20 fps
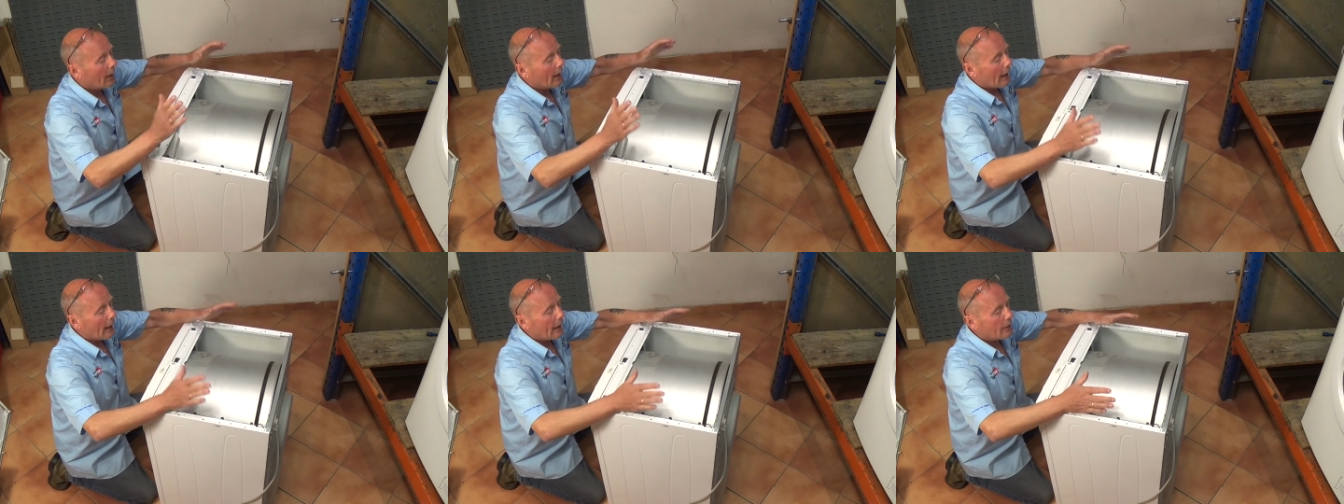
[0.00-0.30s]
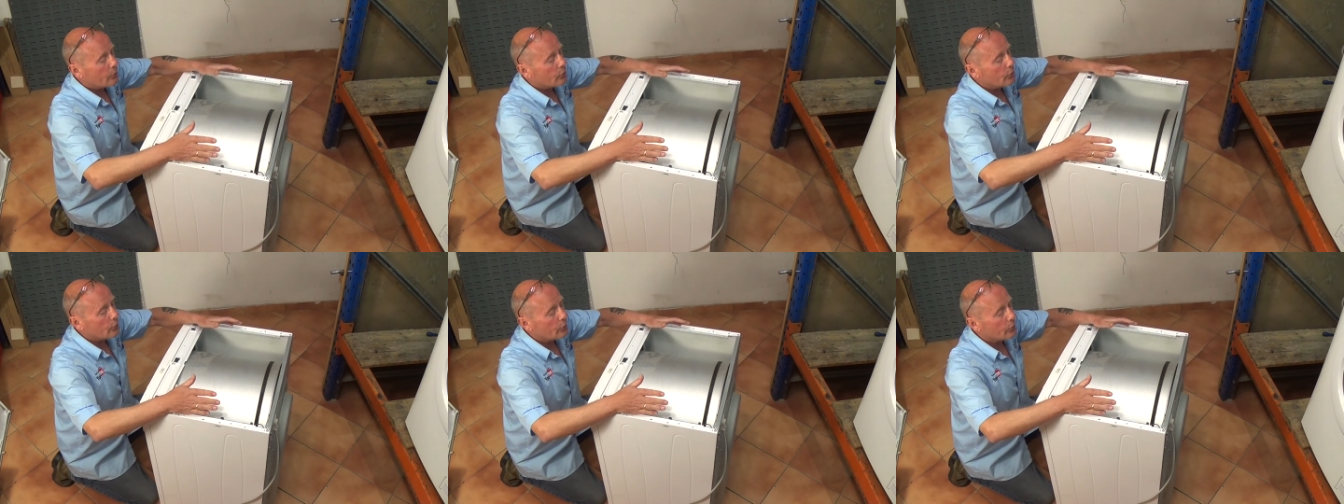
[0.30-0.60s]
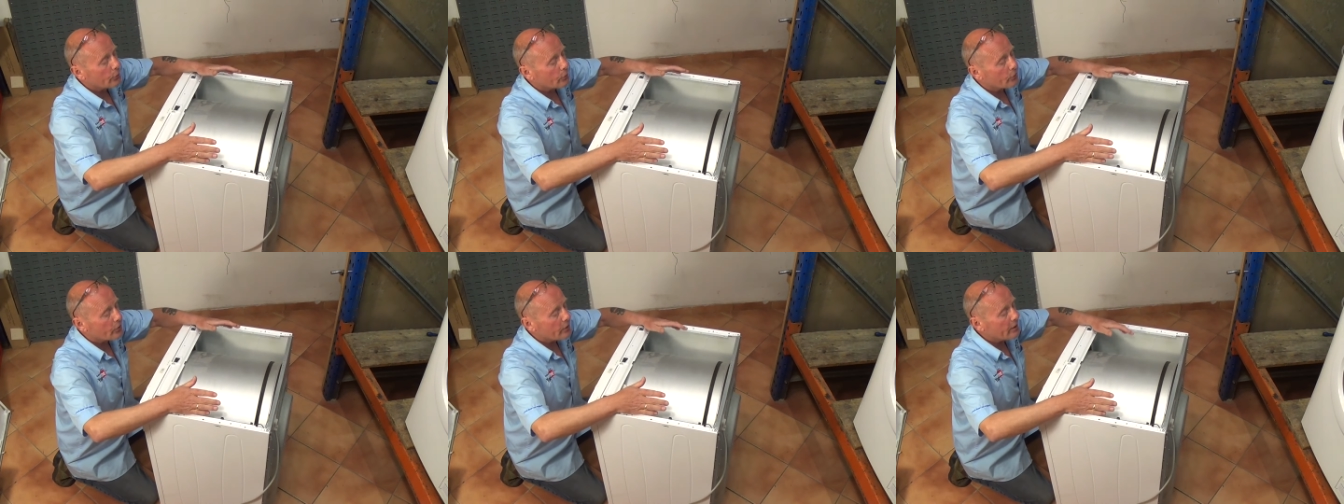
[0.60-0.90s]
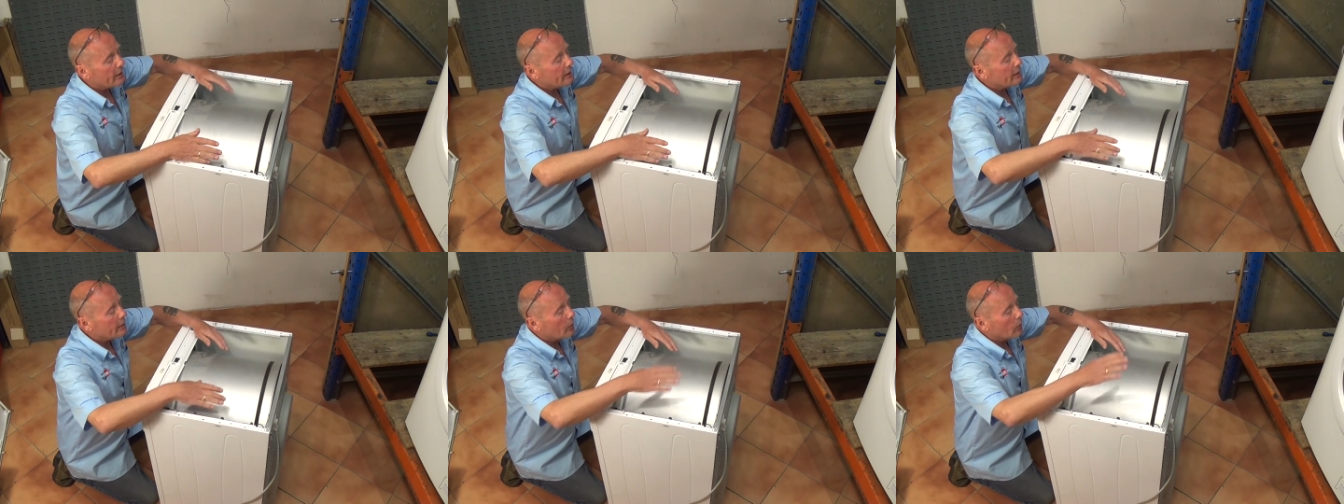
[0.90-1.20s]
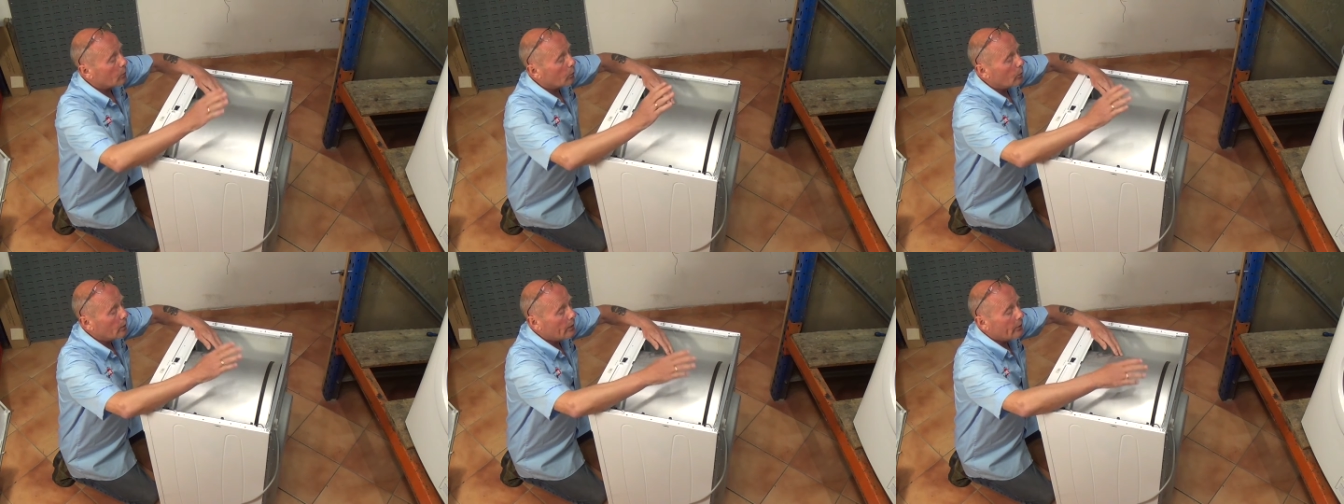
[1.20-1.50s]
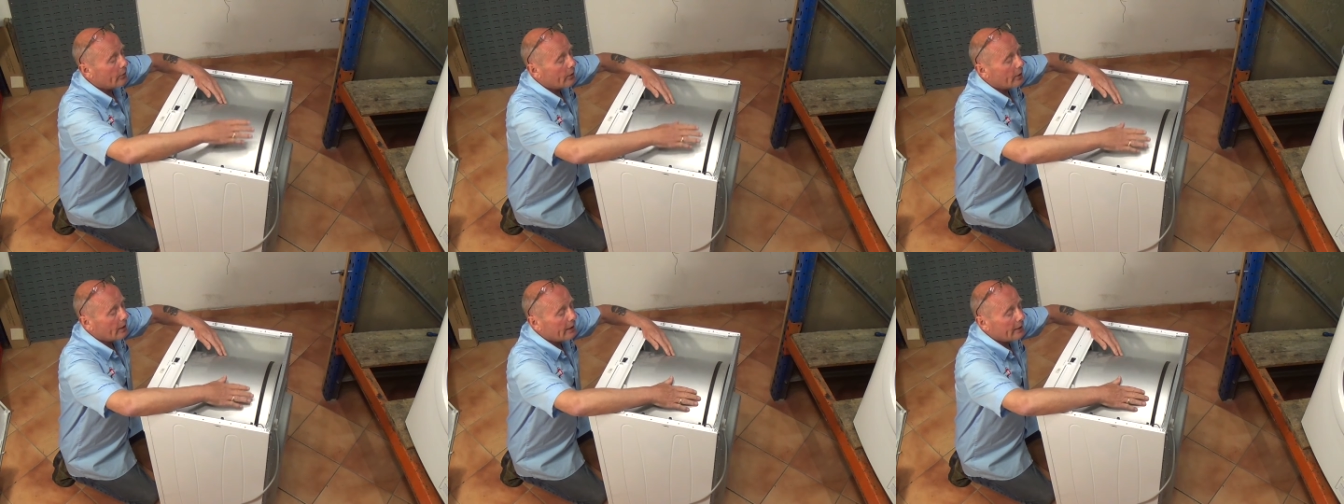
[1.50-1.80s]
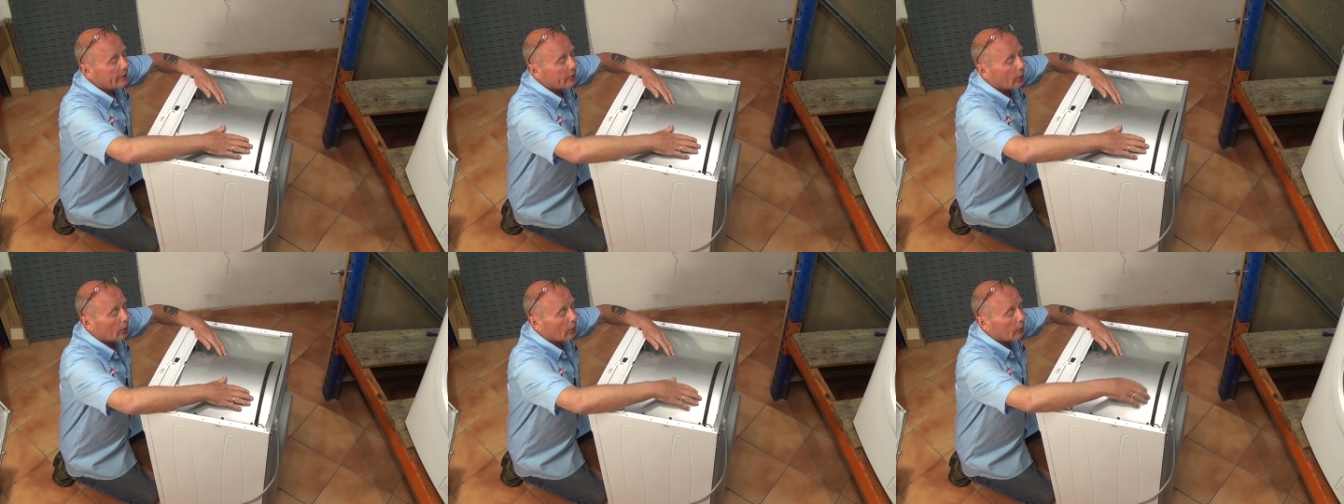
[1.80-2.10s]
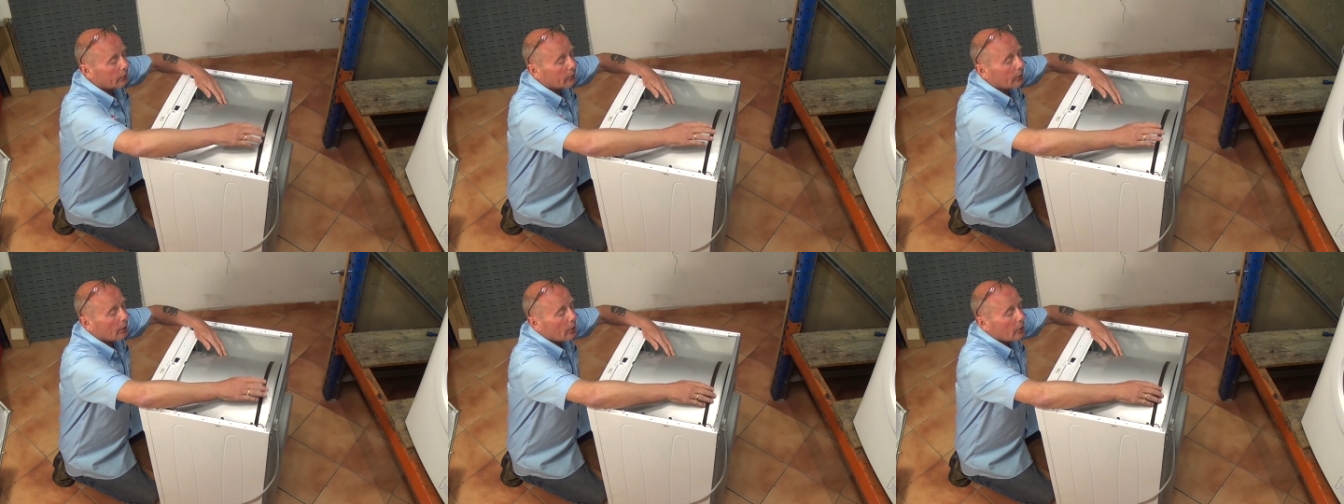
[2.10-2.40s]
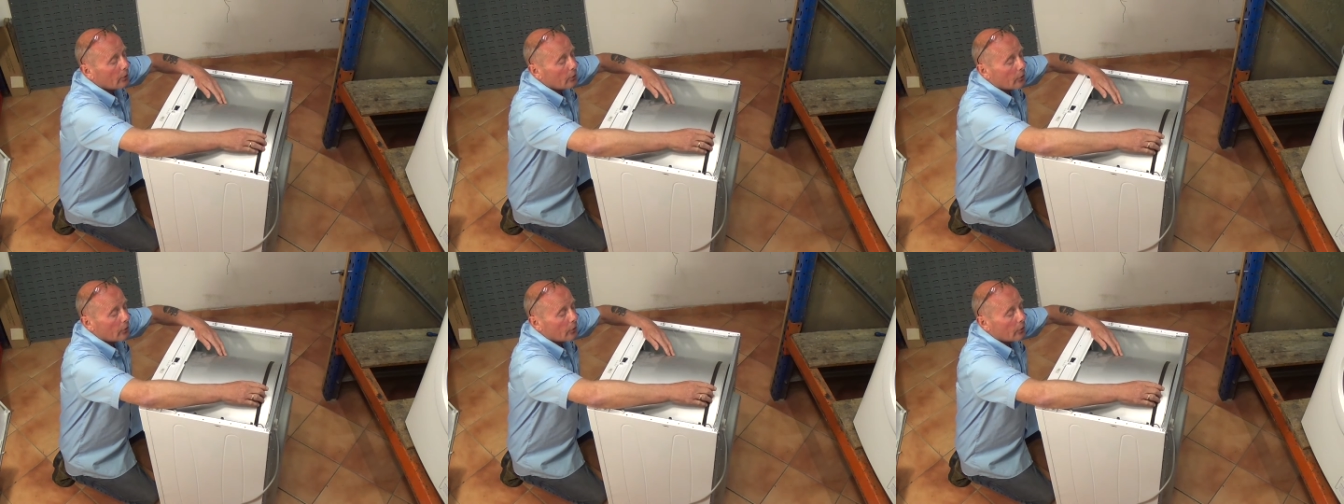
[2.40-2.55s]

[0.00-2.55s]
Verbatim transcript: As you can see, with the lid off,